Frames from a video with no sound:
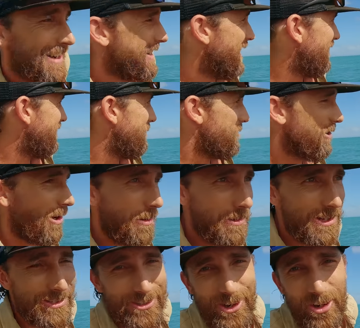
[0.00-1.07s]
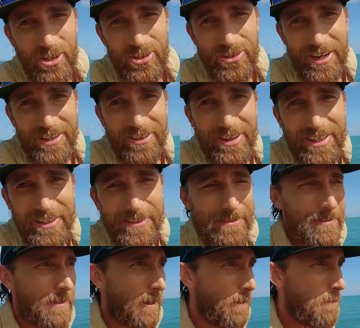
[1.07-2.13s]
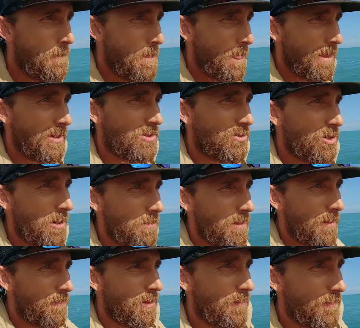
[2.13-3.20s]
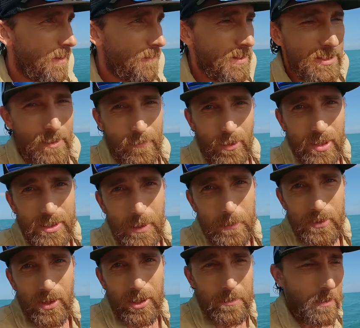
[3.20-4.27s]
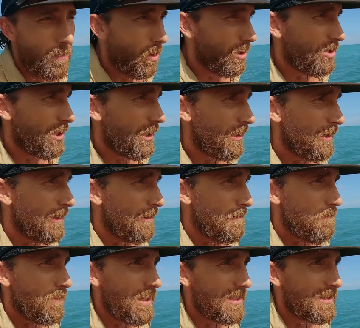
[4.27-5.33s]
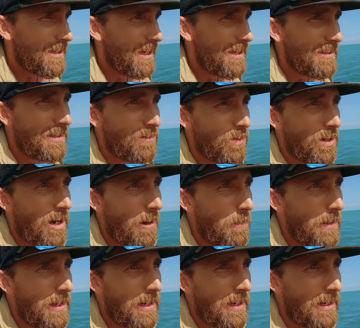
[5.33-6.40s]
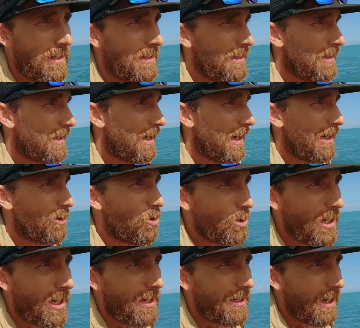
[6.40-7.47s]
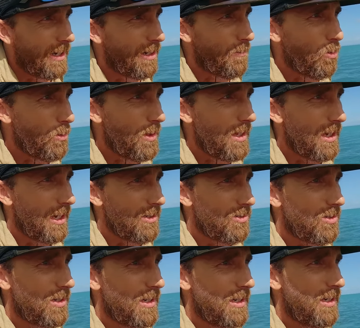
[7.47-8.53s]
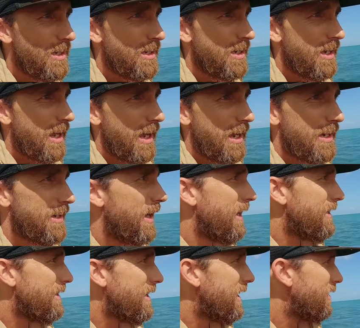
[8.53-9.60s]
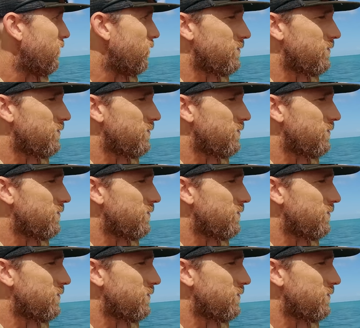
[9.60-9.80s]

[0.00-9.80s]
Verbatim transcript: then out there behind me the Torres Strait Islands. So this trip, if, you've, if this is the first episode you've been watching, this season we're up here, uh, Gudang, Angamuthi country, and heading out